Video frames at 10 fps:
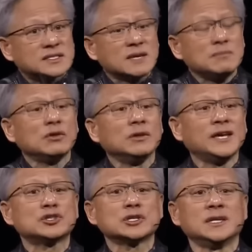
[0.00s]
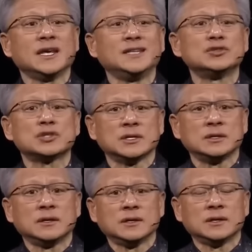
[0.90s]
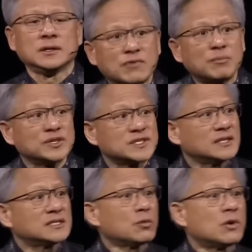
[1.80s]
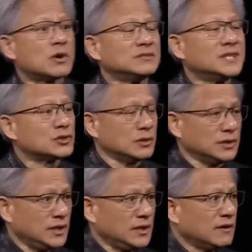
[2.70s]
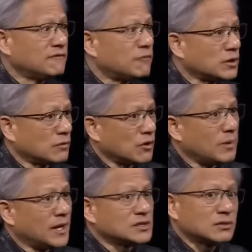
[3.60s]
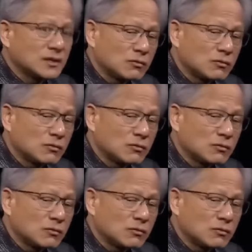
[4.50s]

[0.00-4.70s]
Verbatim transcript: a simulation engine that represents the world digitally for the robot,